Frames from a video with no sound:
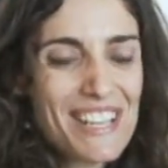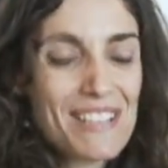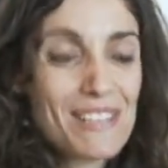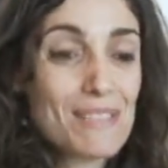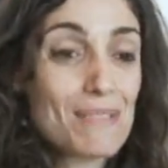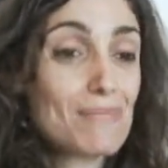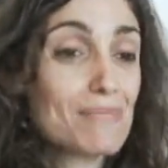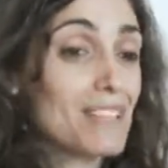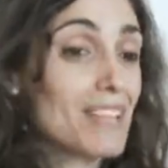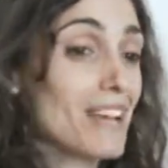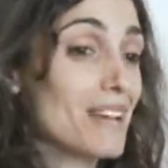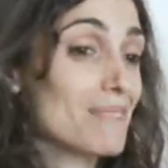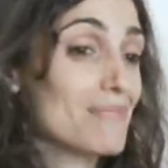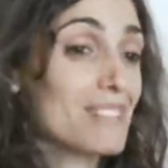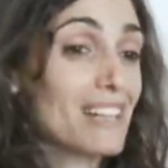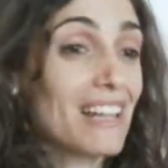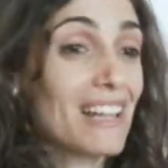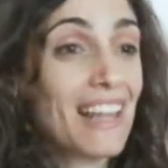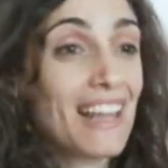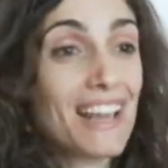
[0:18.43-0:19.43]

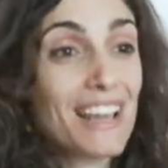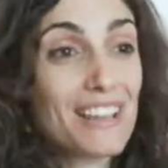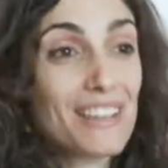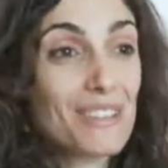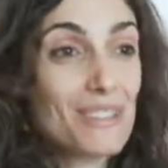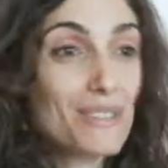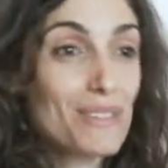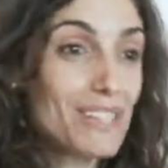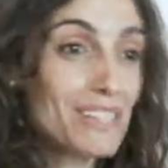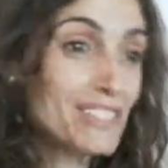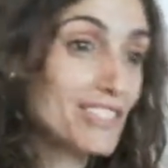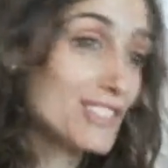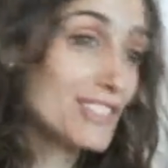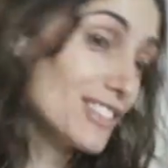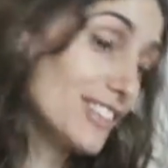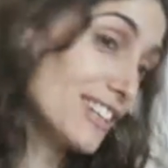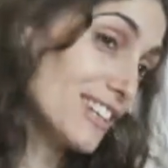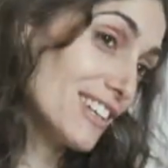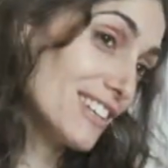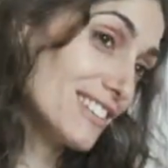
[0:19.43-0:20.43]
Sometimes I lie, though I
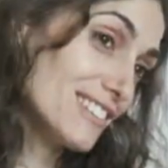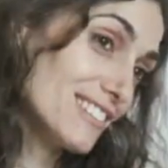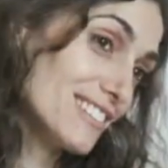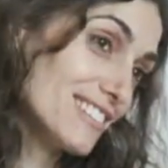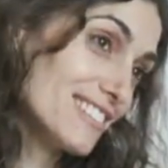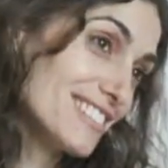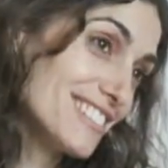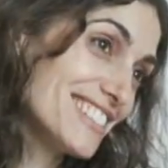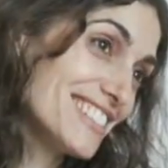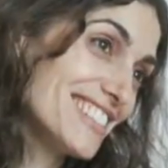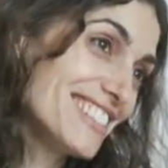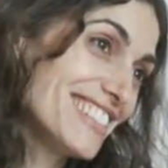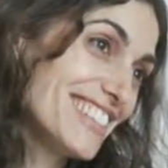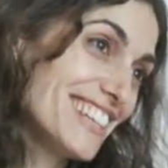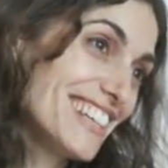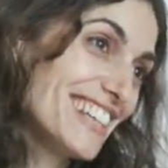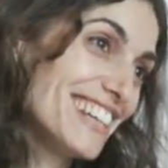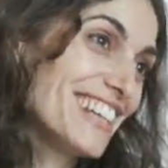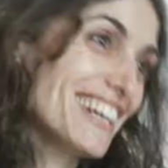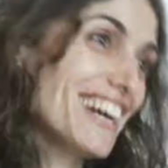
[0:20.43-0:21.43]
shouldn't.
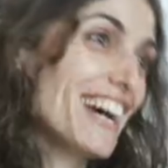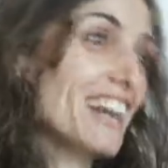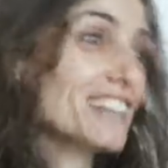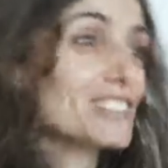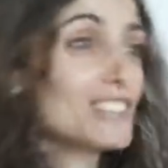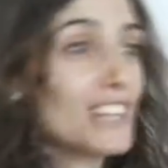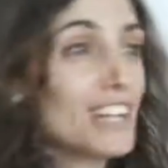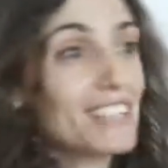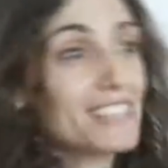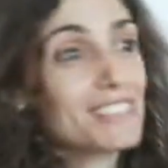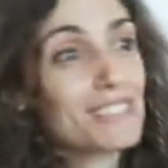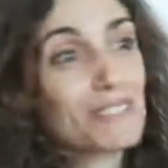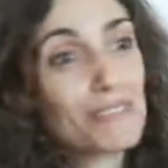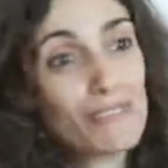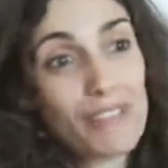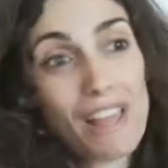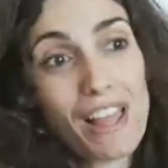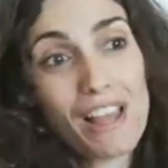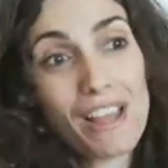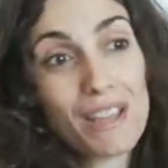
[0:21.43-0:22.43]
It was, I'm just your average
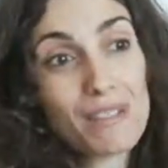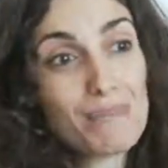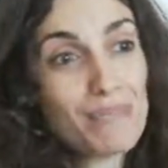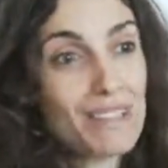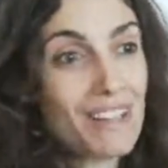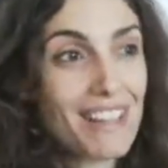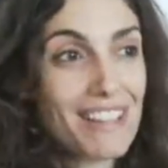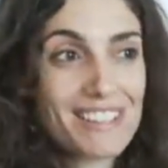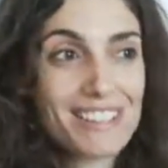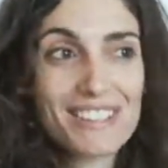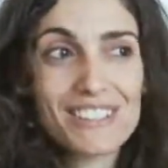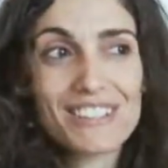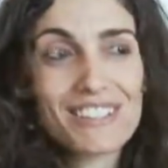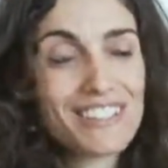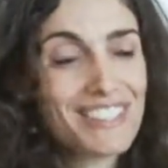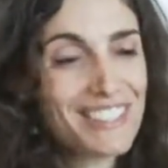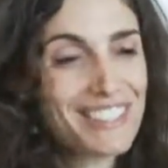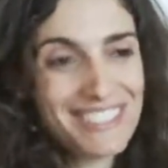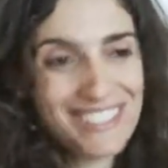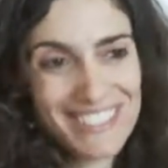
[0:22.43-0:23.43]
type girl, was
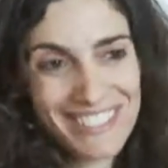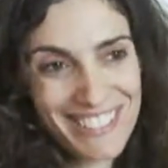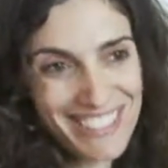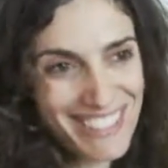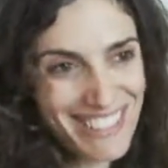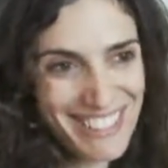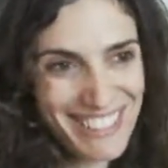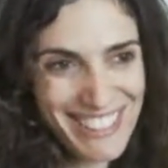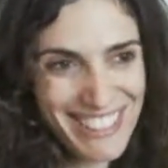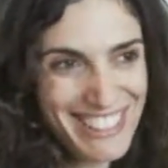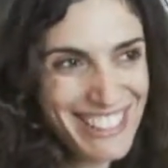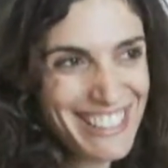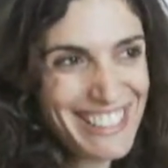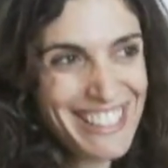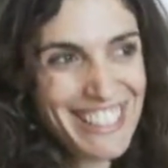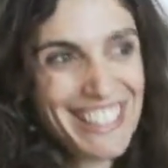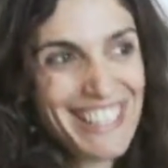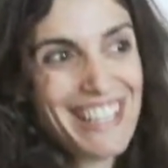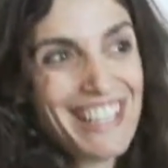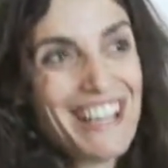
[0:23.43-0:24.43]
kind of the
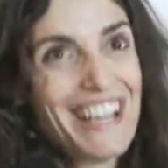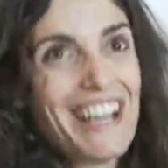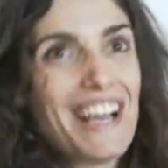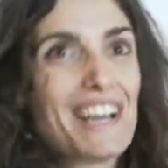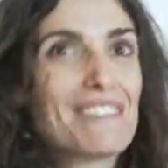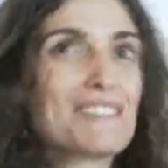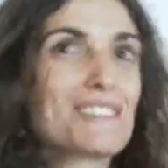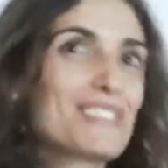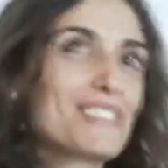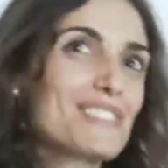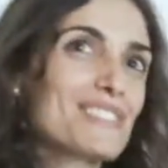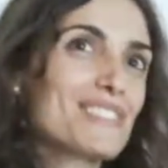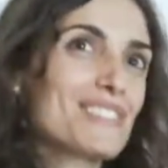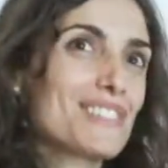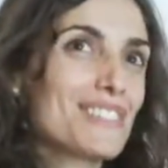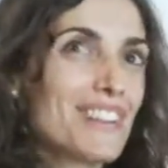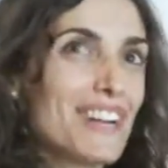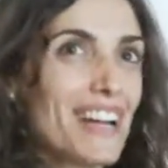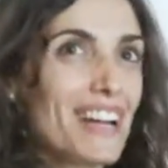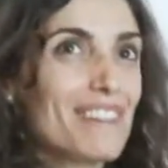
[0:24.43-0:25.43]
way the chorus went.
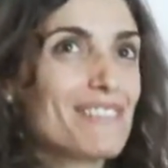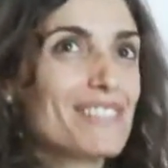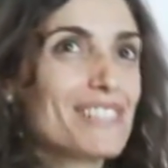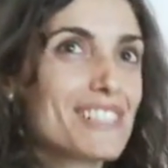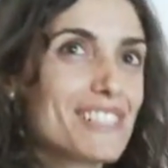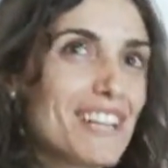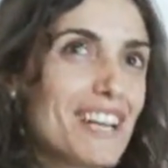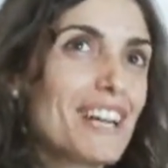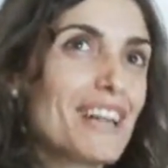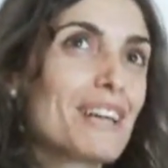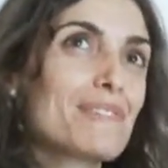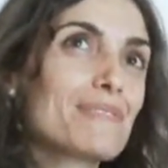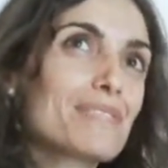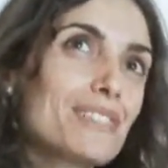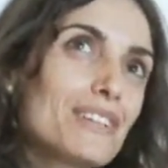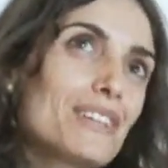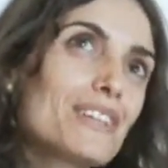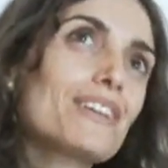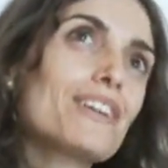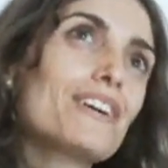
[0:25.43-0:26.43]
Your average type
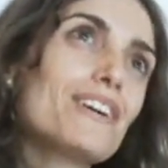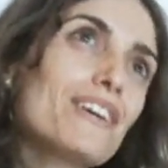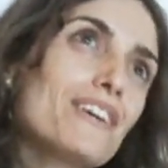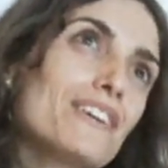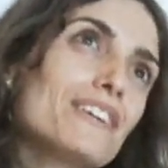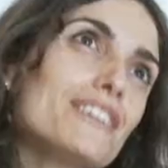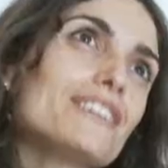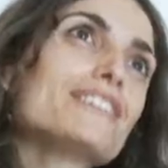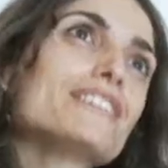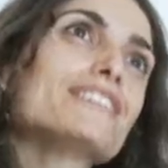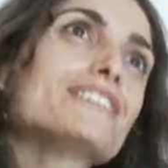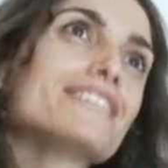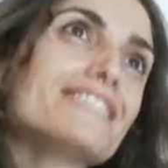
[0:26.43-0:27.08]
girl